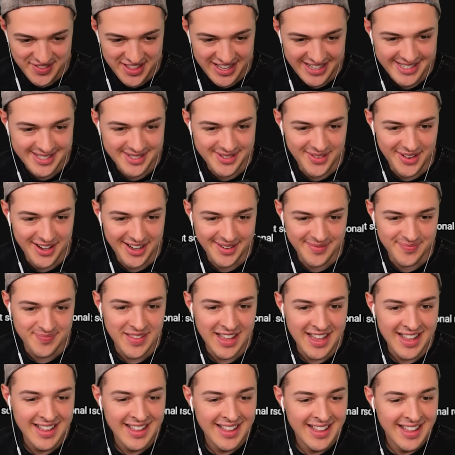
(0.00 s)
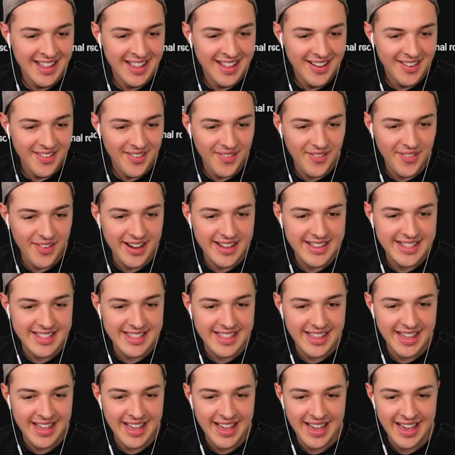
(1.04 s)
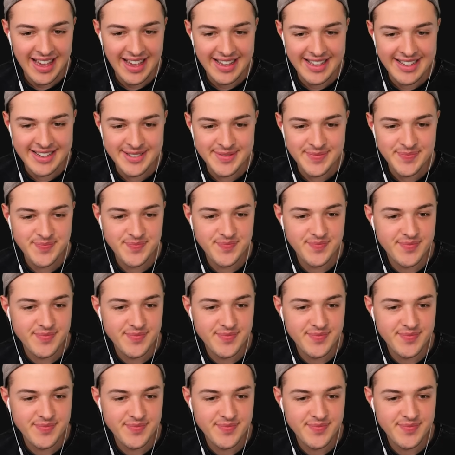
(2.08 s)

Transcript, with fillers: of this one. What the heck?